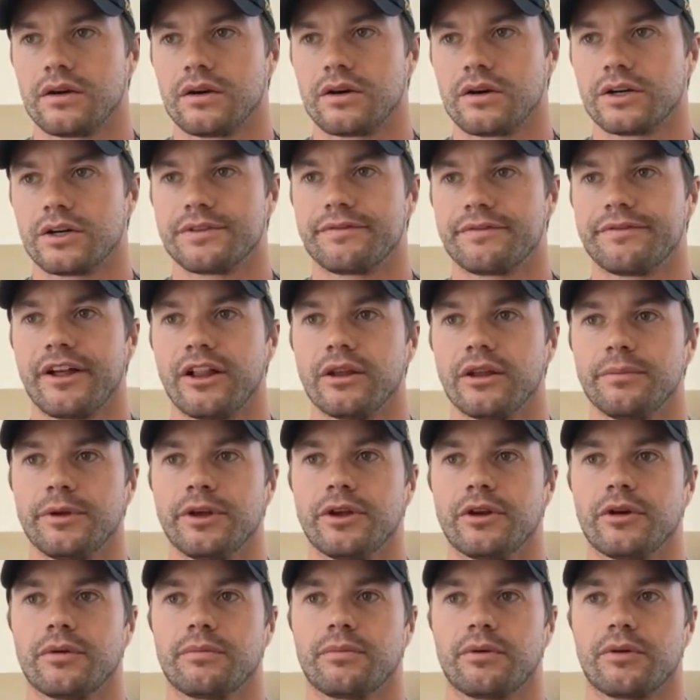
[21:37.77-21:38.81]
or
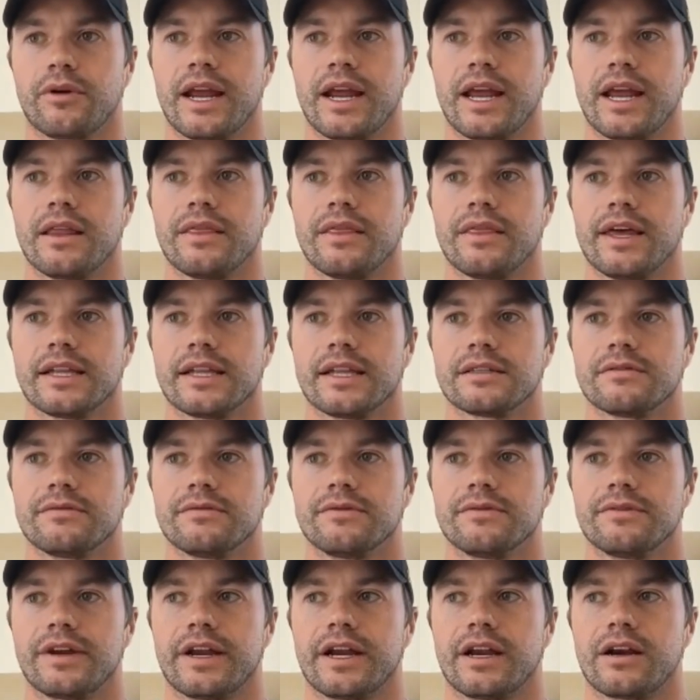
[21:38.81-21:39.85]
developing a brand that's
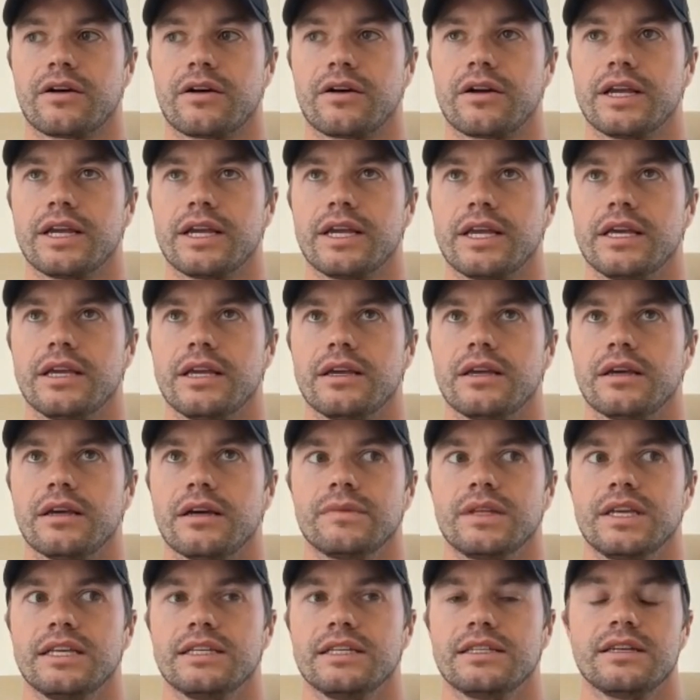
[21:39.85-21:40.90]
very
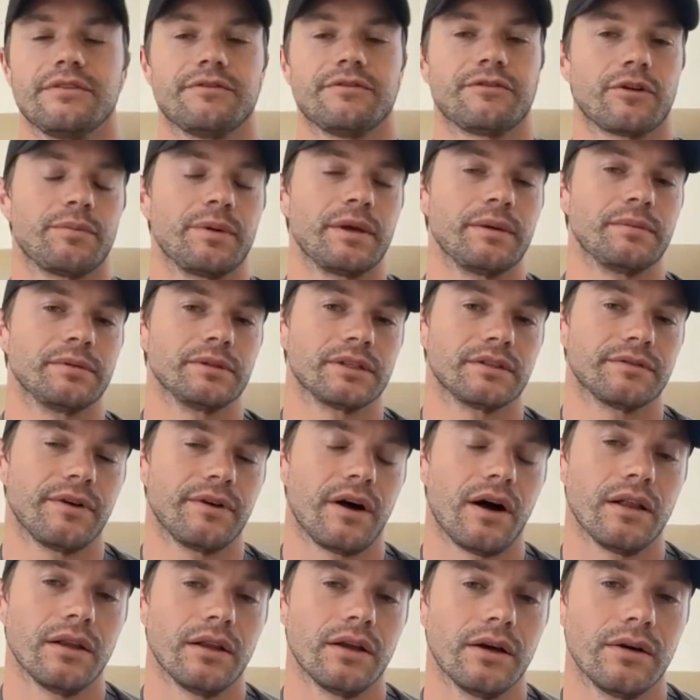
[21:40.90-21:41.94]
easy for people to
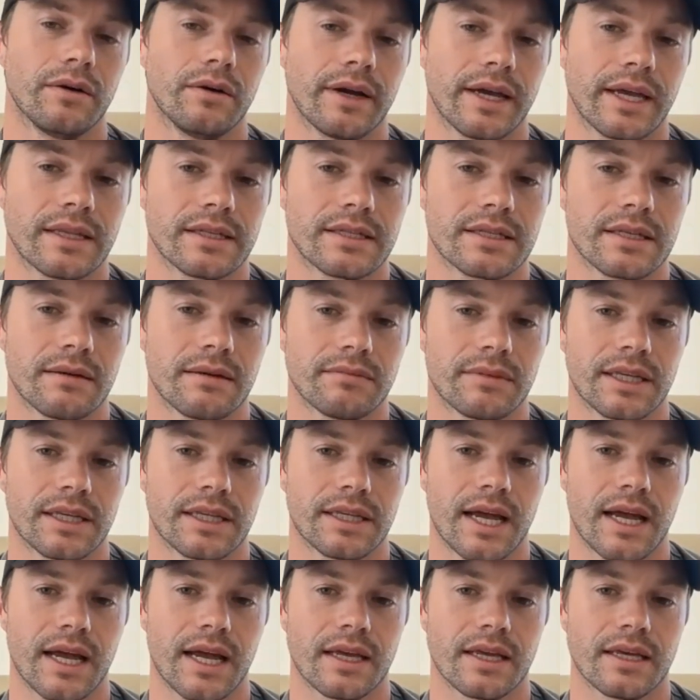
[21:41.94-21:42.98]
follow and something
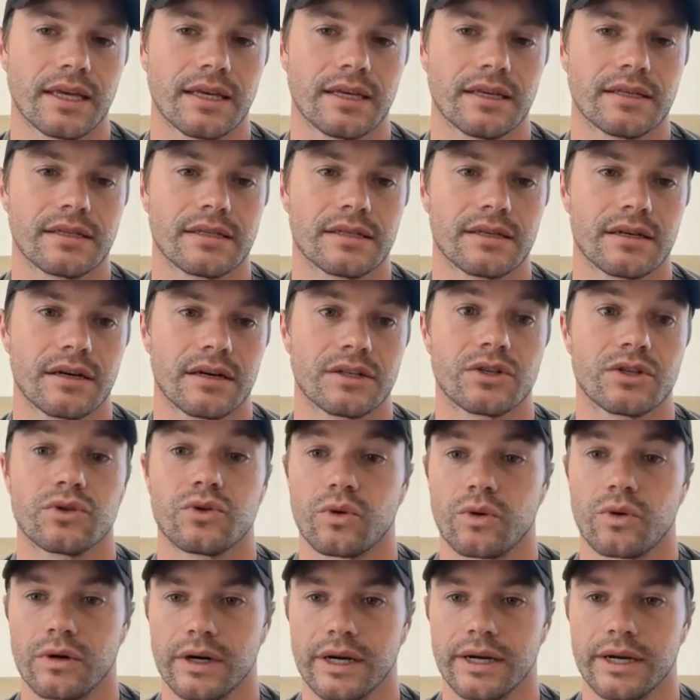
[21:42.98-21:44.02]
that is a
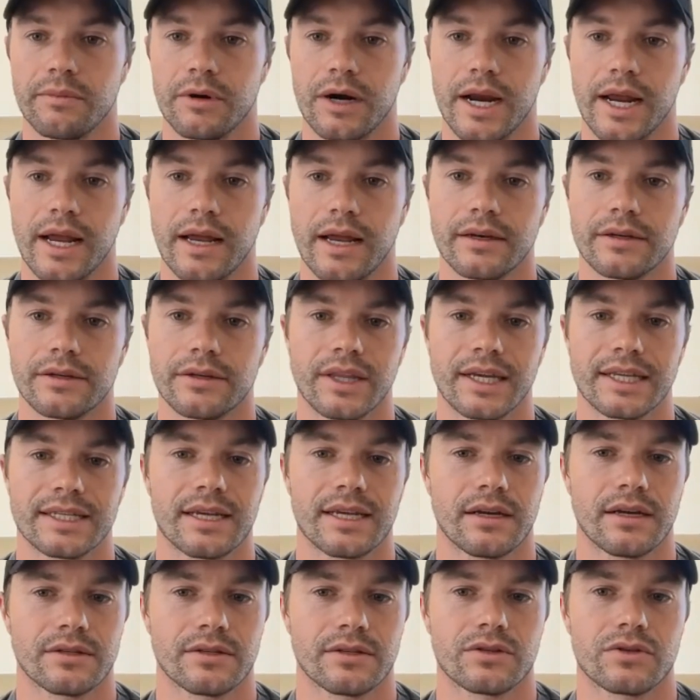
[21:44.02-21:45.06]
story brand that
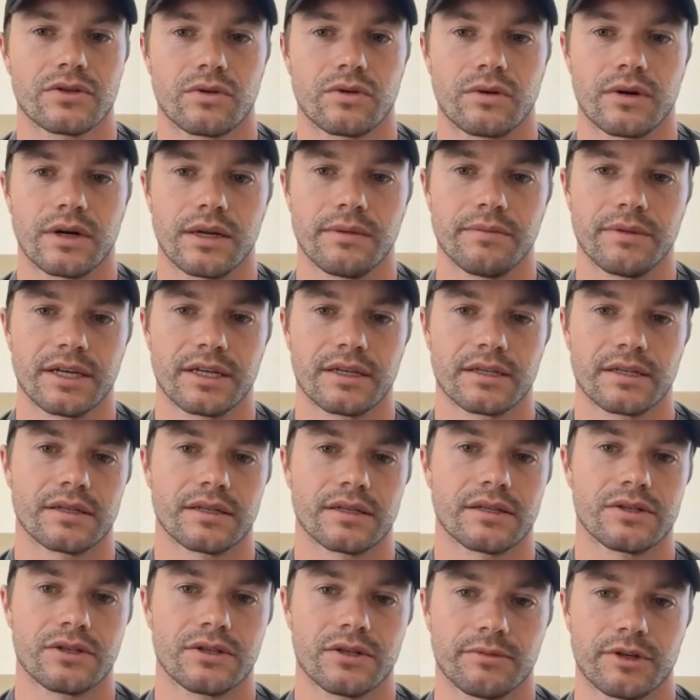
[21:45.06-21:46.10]
tells a story because
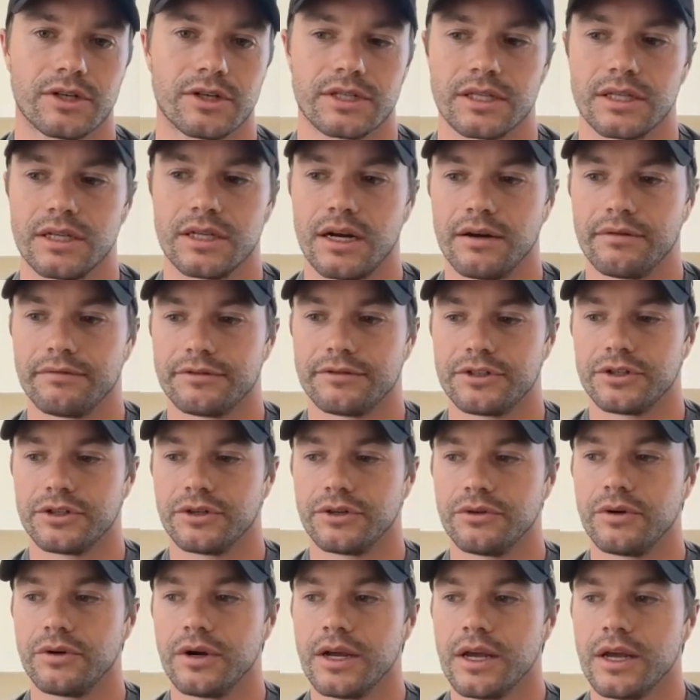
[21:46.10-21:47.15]
consumers love
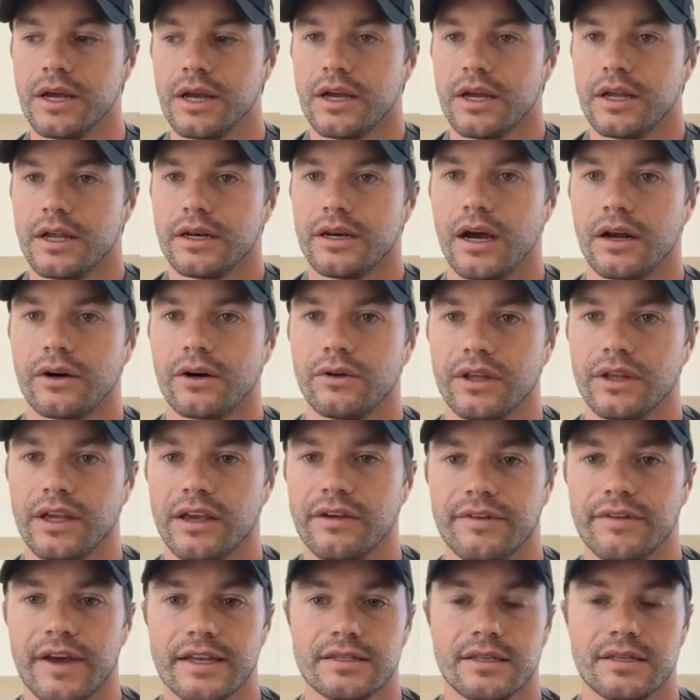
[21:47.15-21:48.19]
to not only
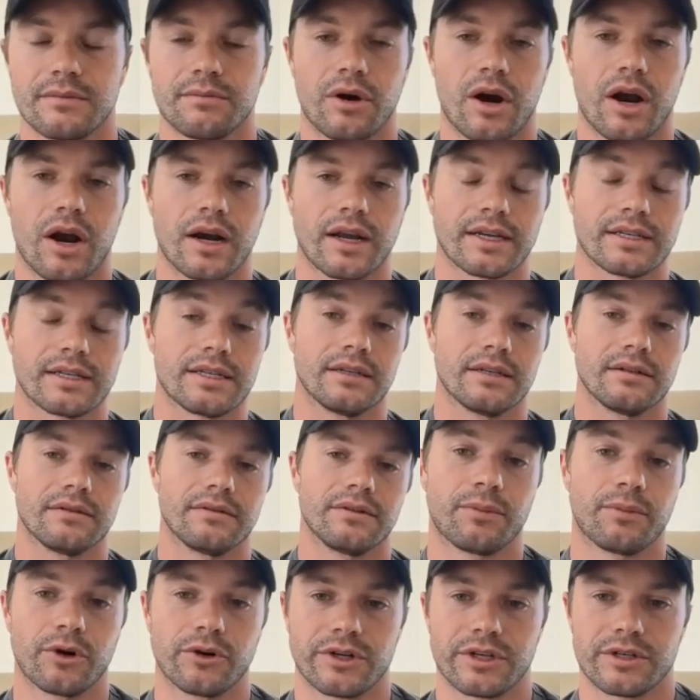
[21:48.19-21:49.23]
invest in products and
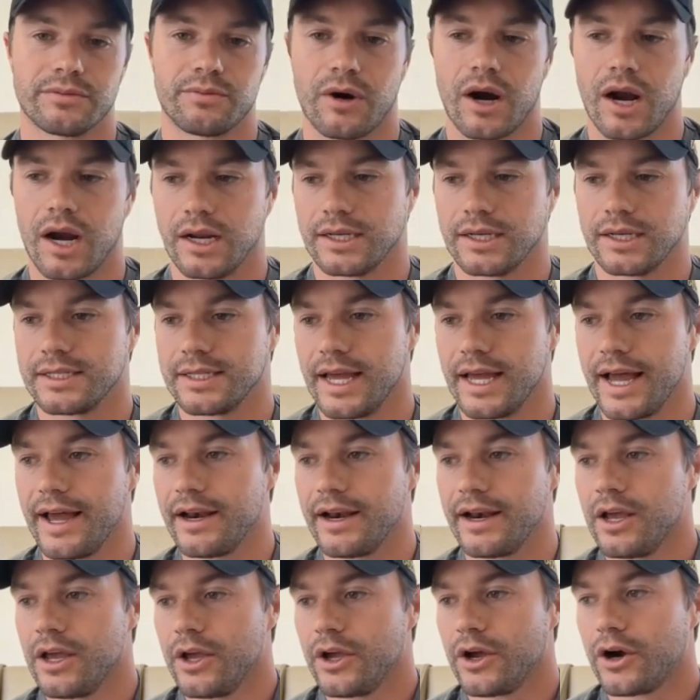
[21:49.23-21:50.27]
purchase products that
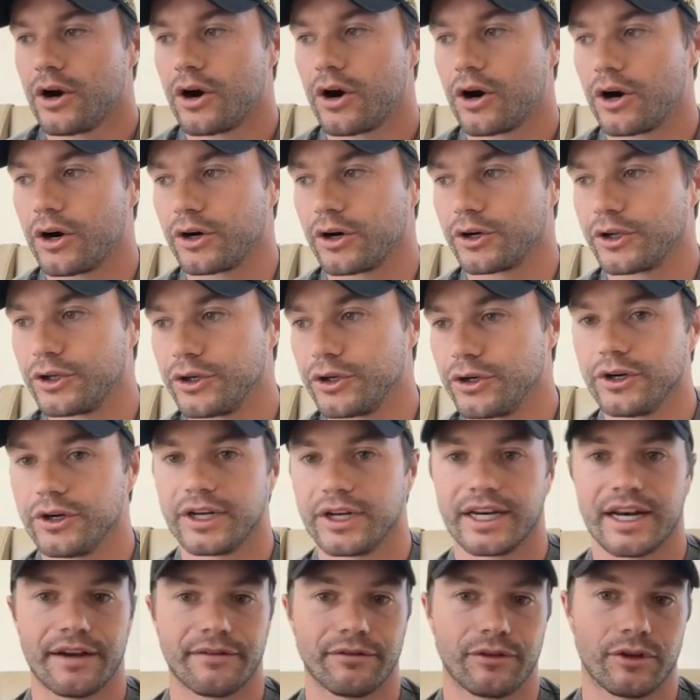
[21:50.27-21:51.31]
are good
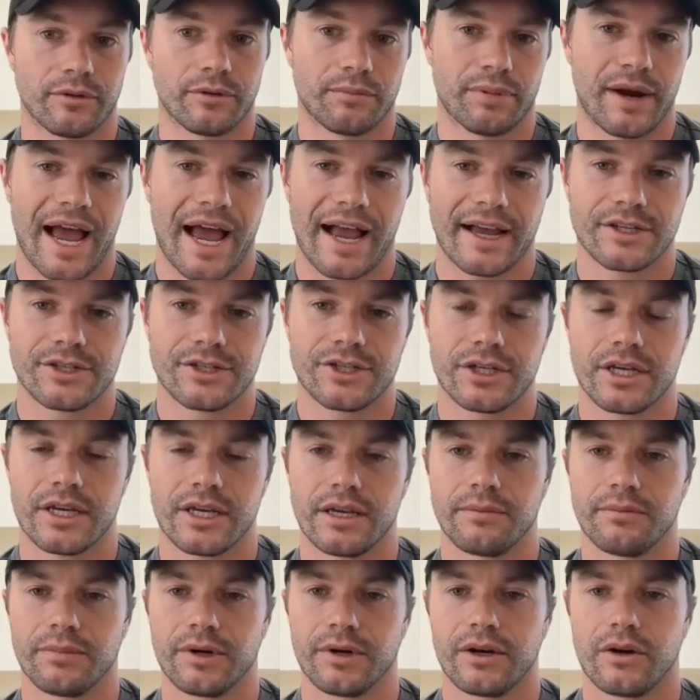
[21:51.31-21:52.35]
and have good
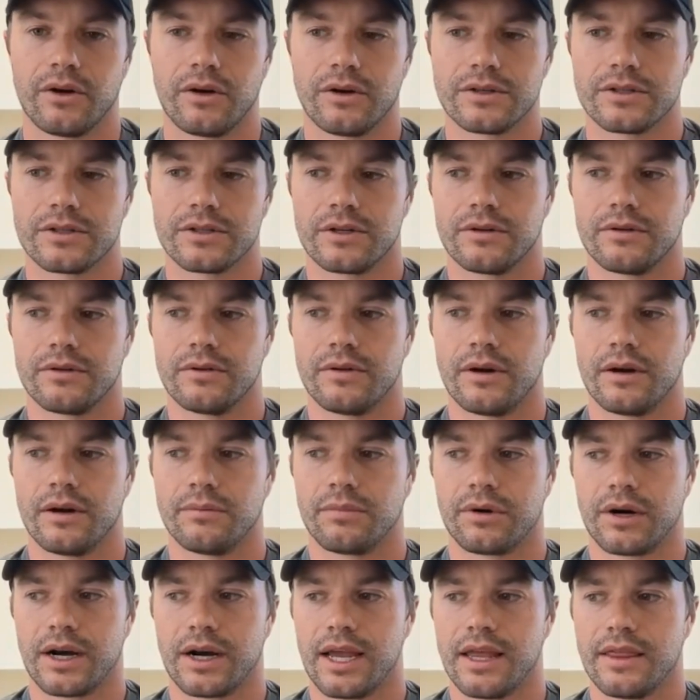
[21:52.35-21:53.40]
packaging, but also a
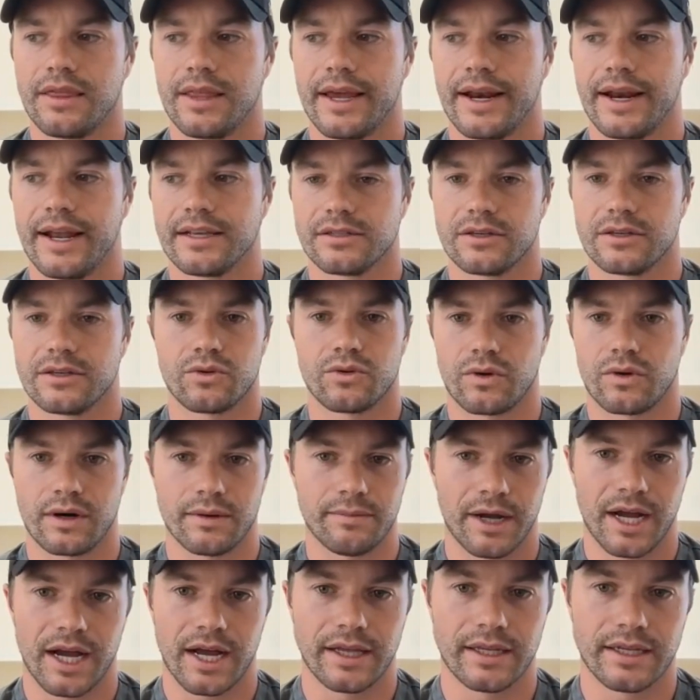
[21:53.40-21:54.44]
brand that has a story
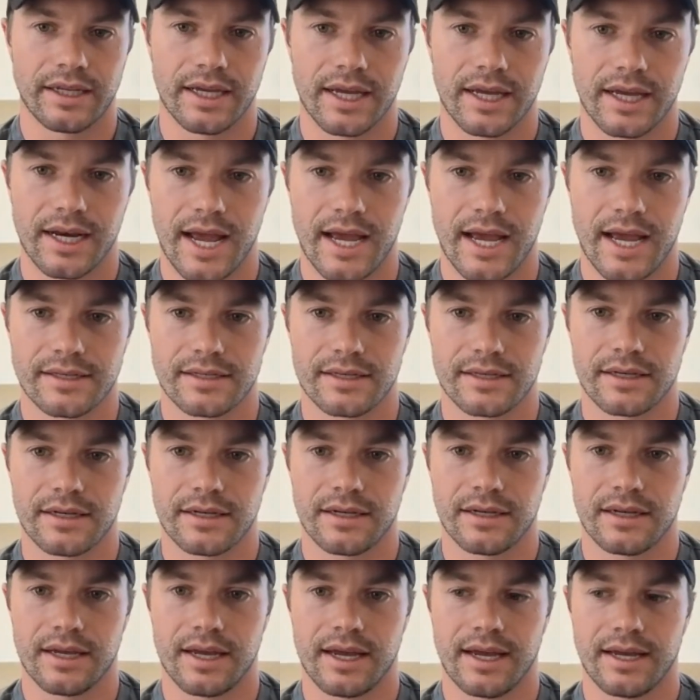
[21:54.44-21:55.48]
behind it and
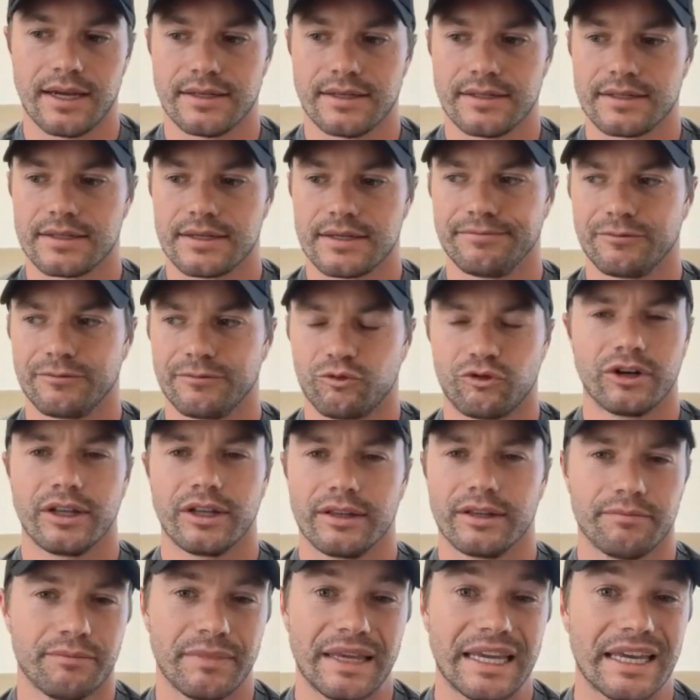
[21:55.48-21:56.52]
has
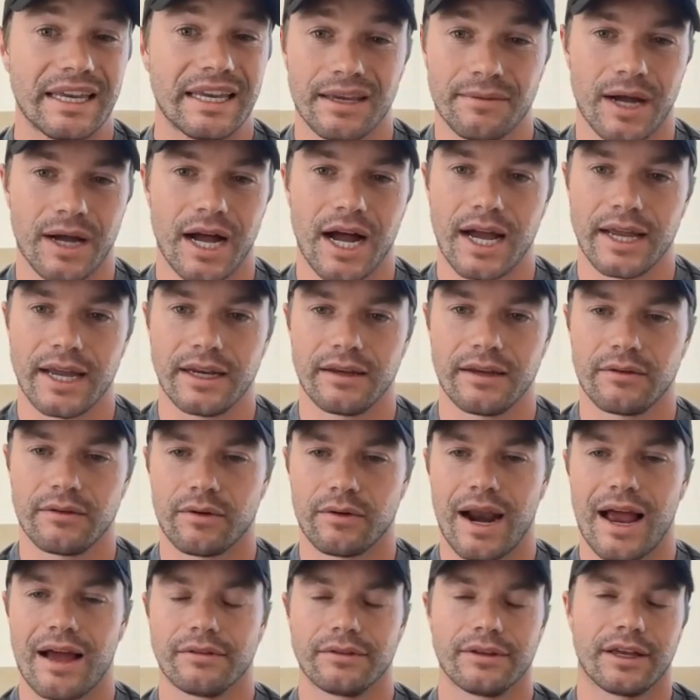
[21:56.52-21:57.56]
real meaning behind it
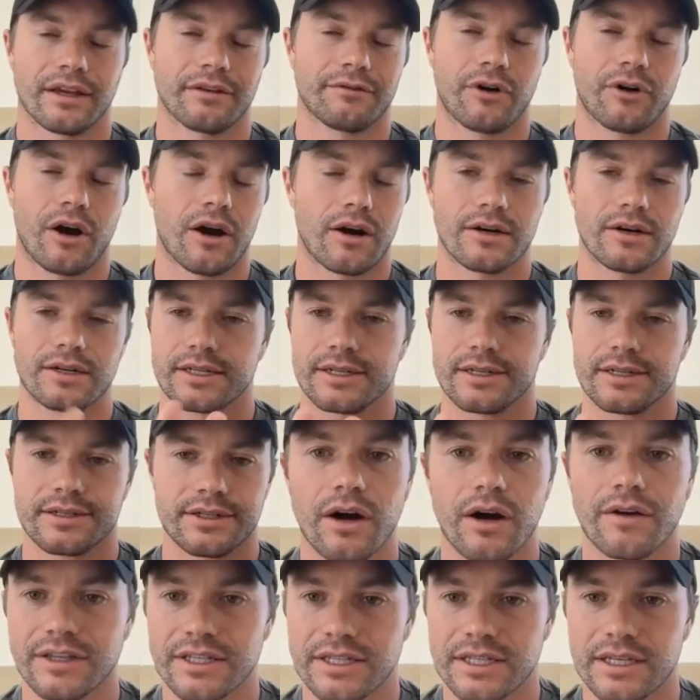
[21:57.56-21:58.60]
around like for ours is
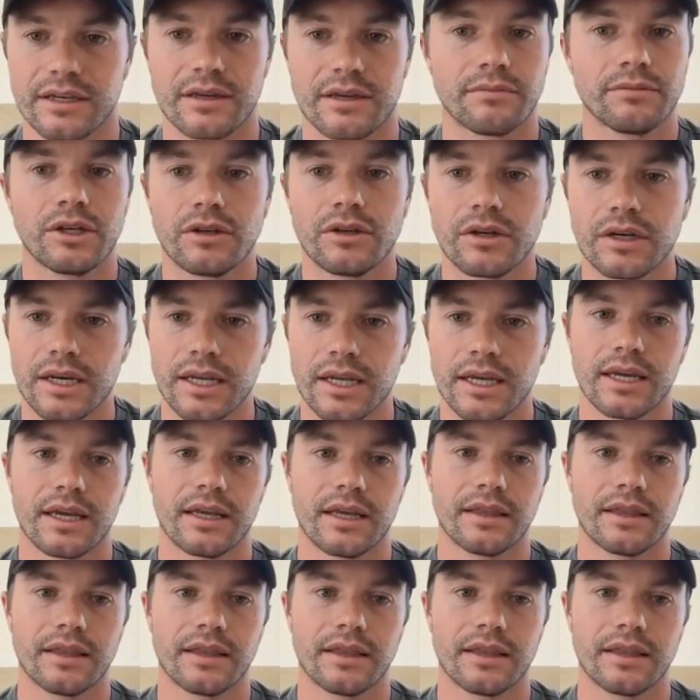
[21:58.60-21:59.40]
obviously community.